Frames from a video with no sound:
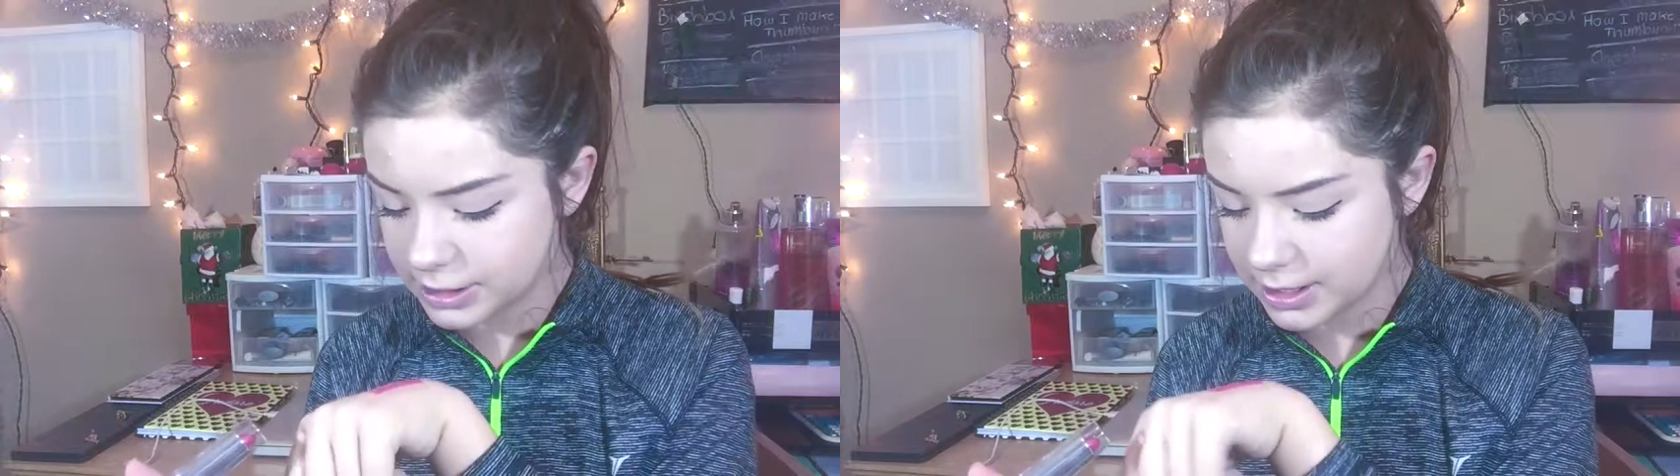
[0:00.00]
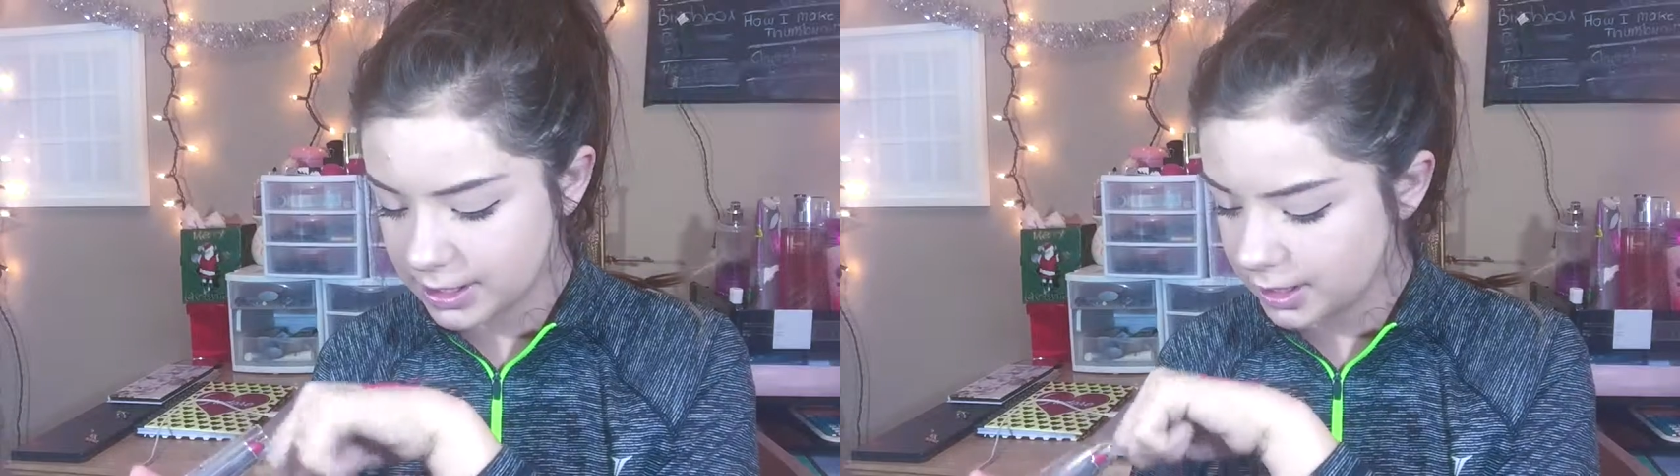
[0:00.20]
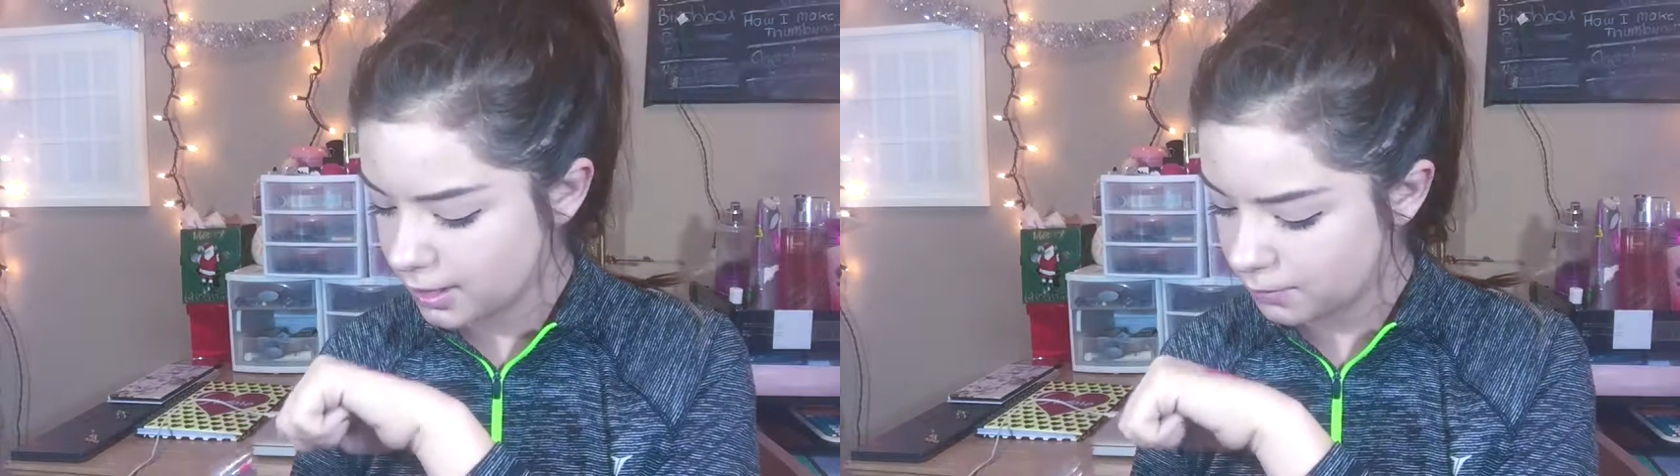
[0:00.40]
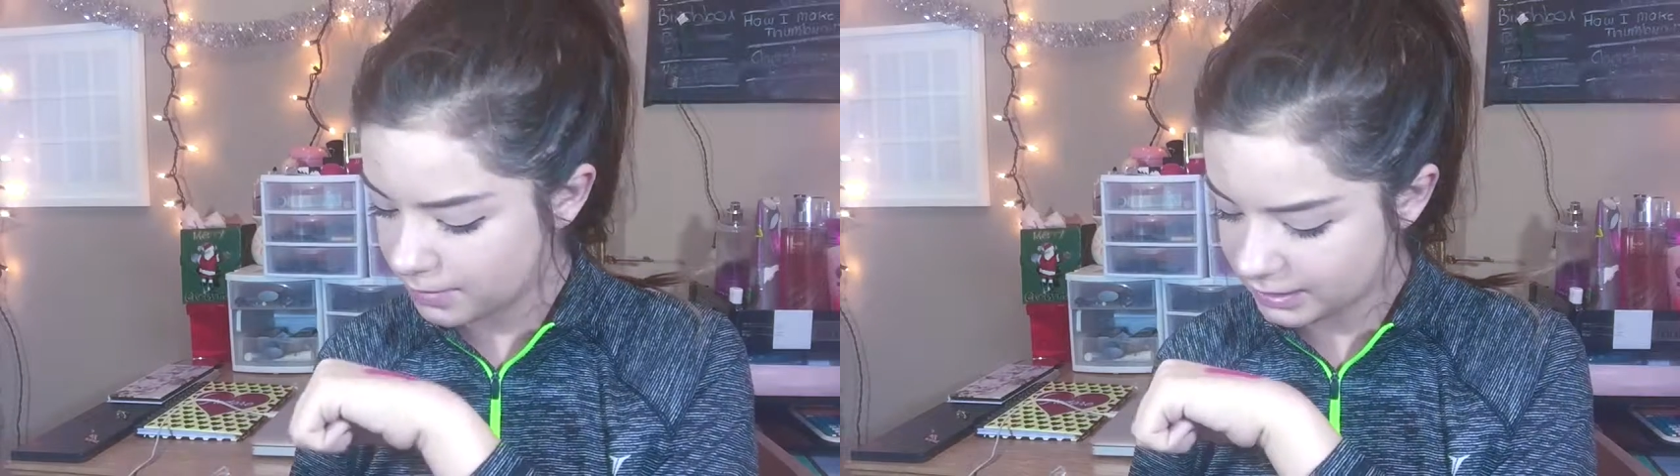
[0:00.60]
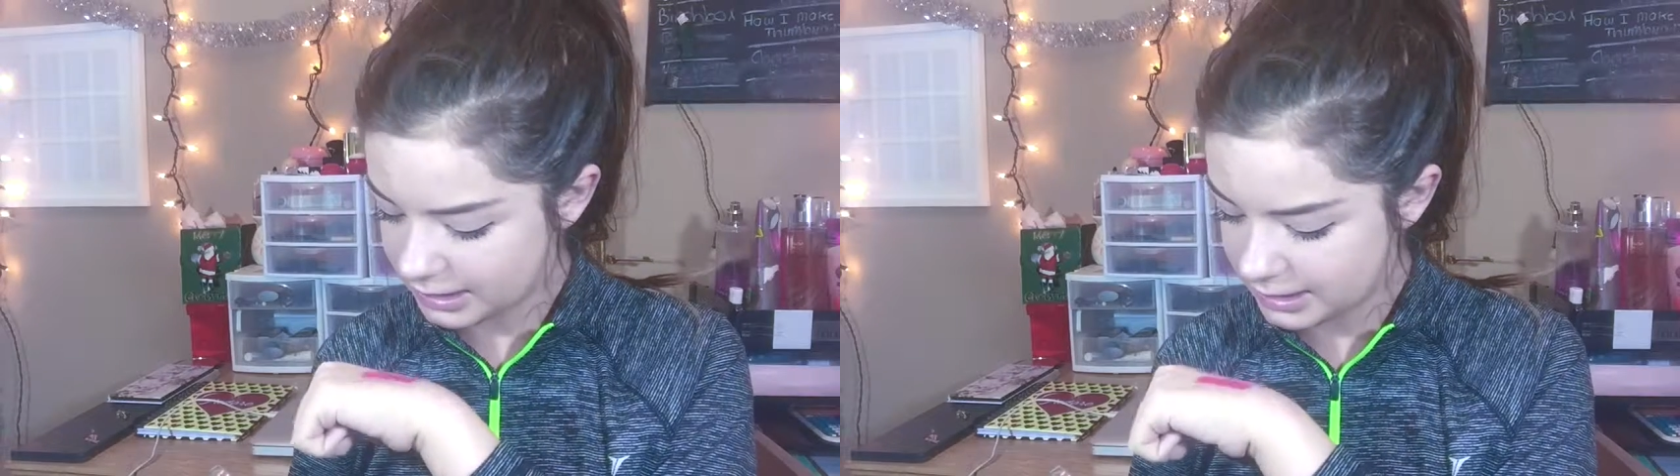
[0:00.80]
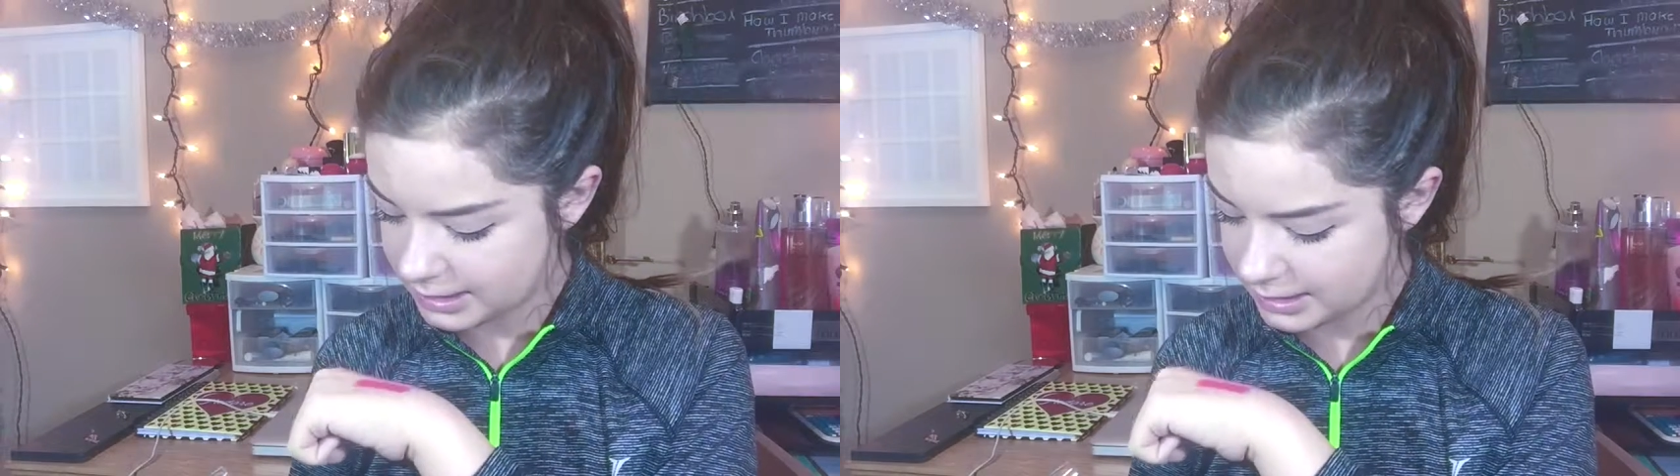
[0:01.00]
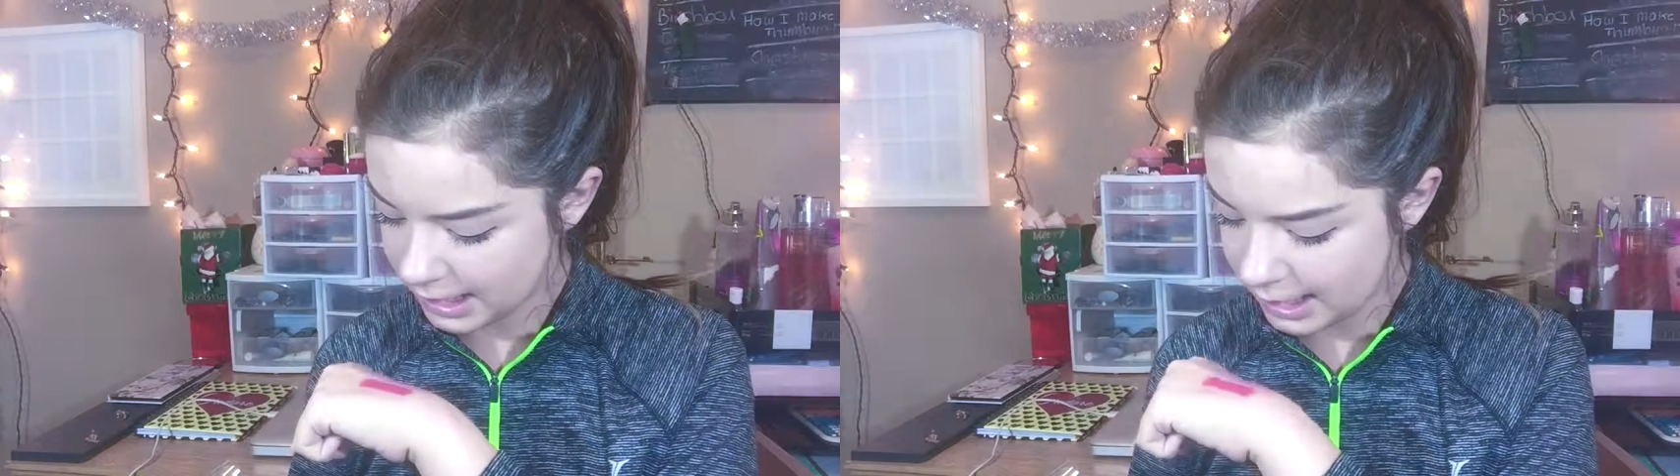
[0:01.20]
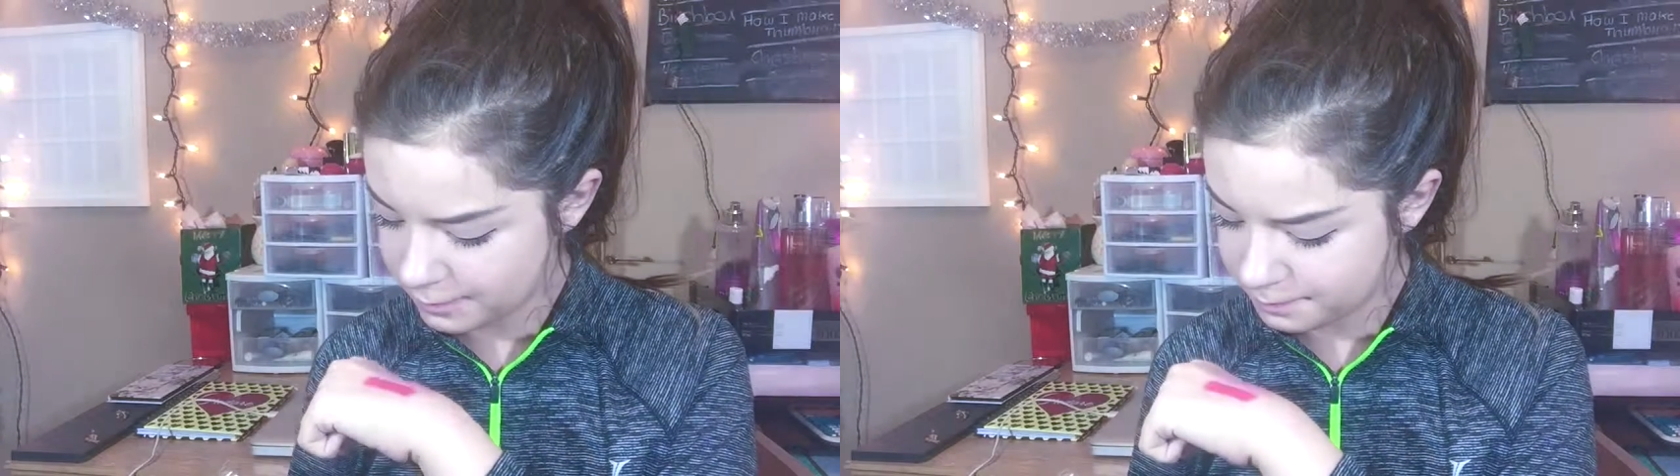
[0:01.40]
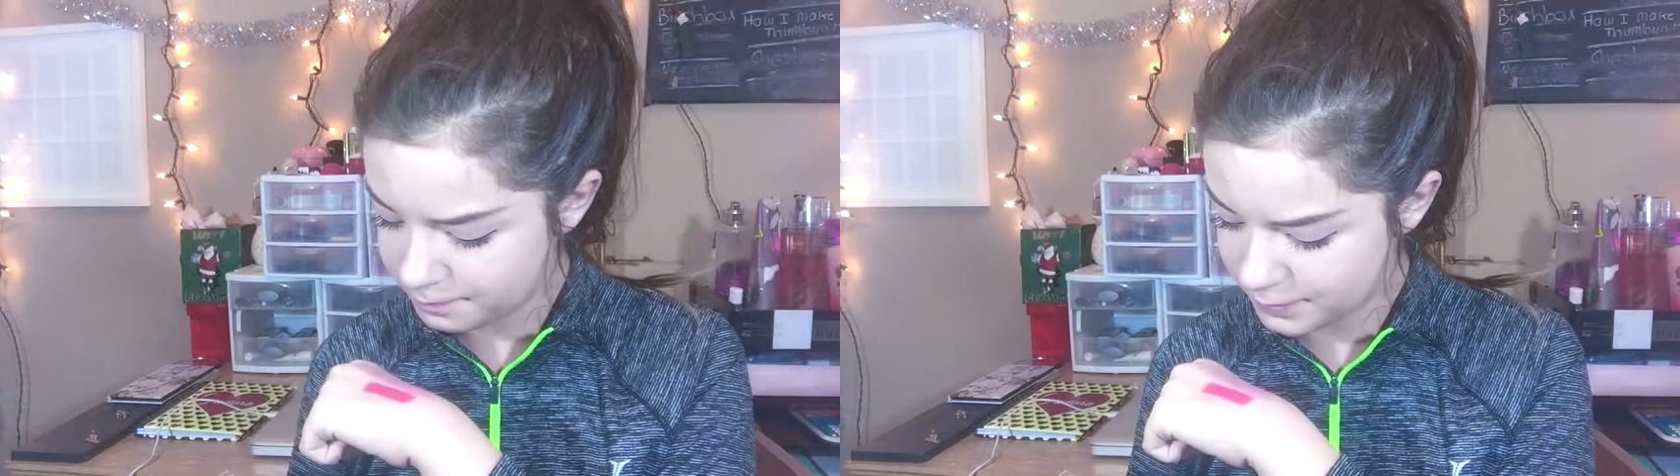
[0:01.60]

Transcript: sheer with a tad